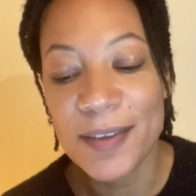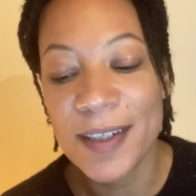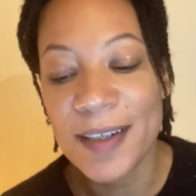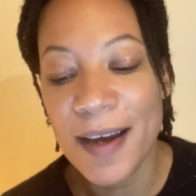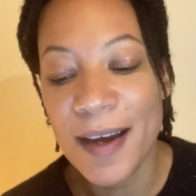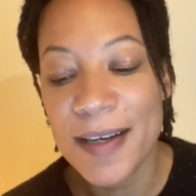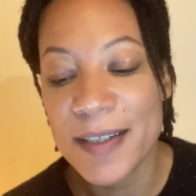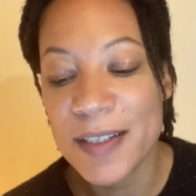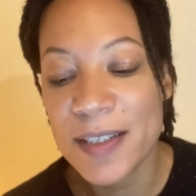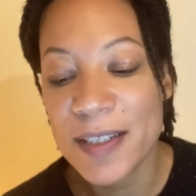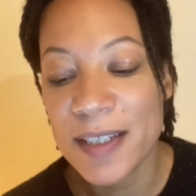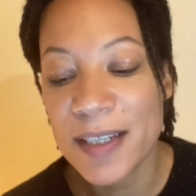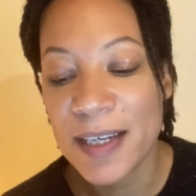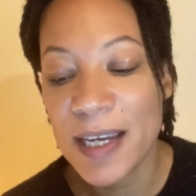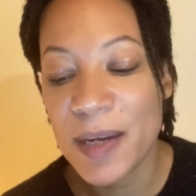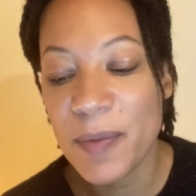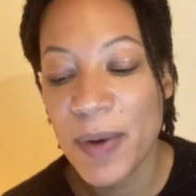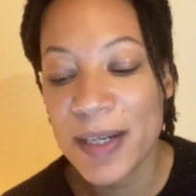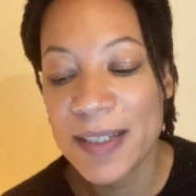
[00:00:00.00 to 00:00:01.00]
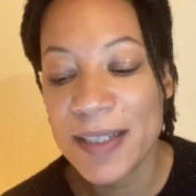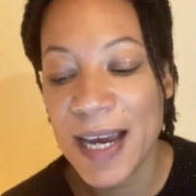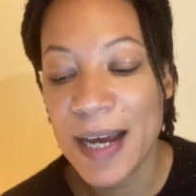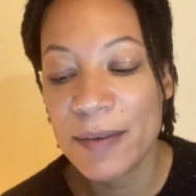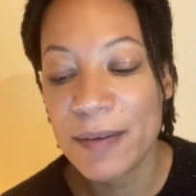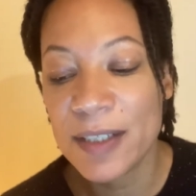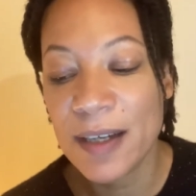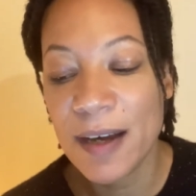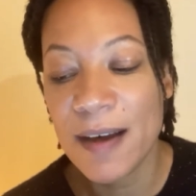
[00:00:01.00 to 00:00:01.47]
nights he went
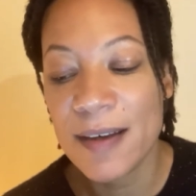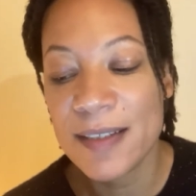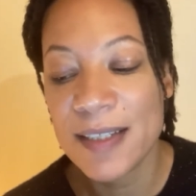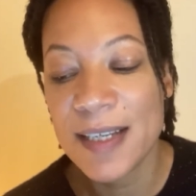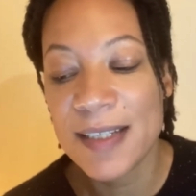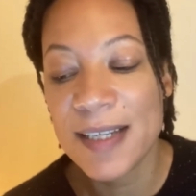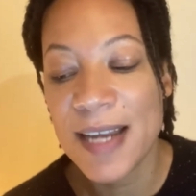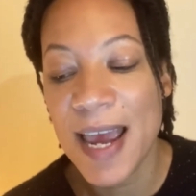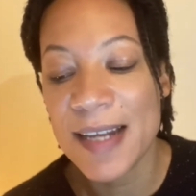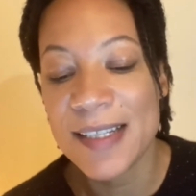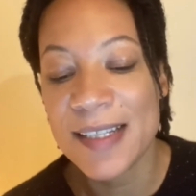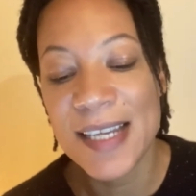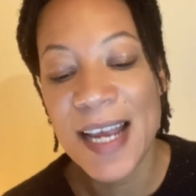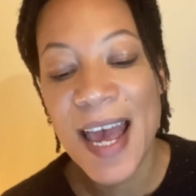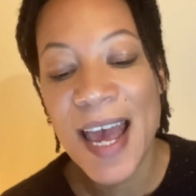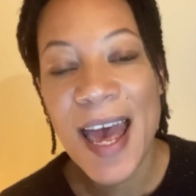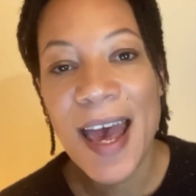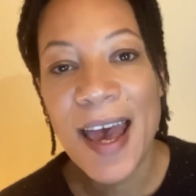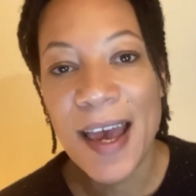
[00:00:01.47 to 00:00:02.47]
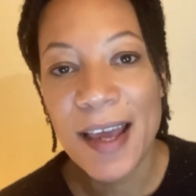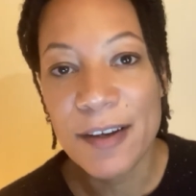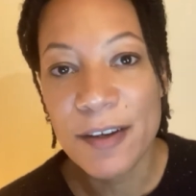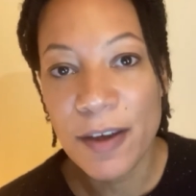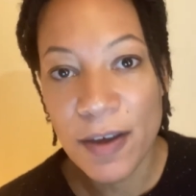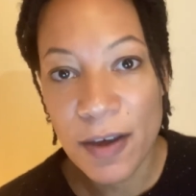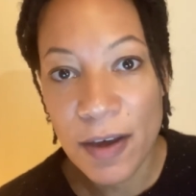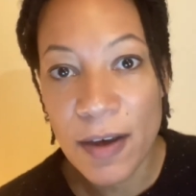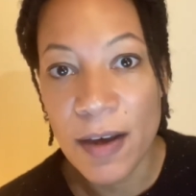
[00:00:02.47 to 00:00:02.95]
out to cast his nets and
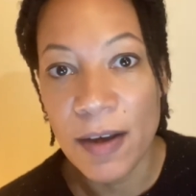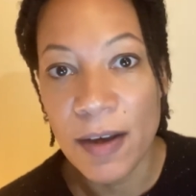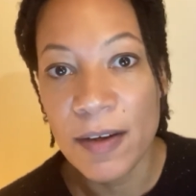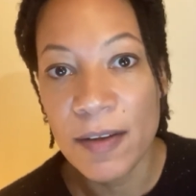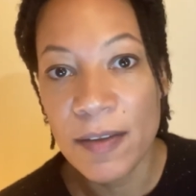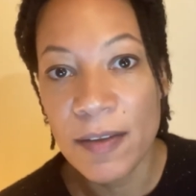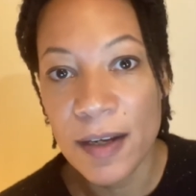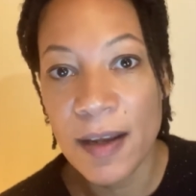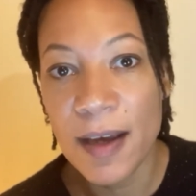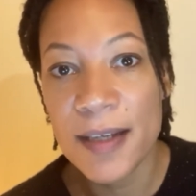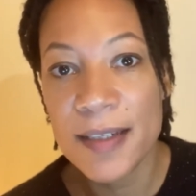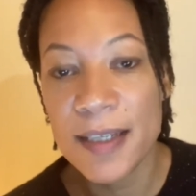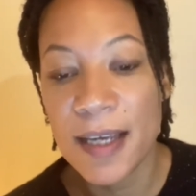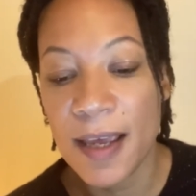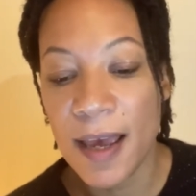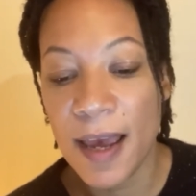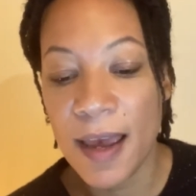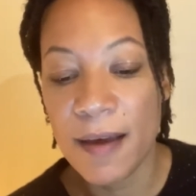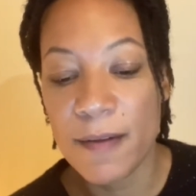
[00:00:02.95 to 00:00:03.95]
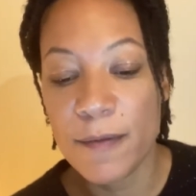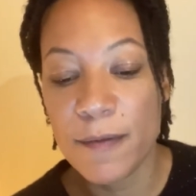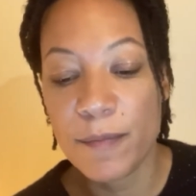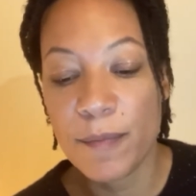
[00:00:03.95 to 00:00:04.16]
heard the nightingale.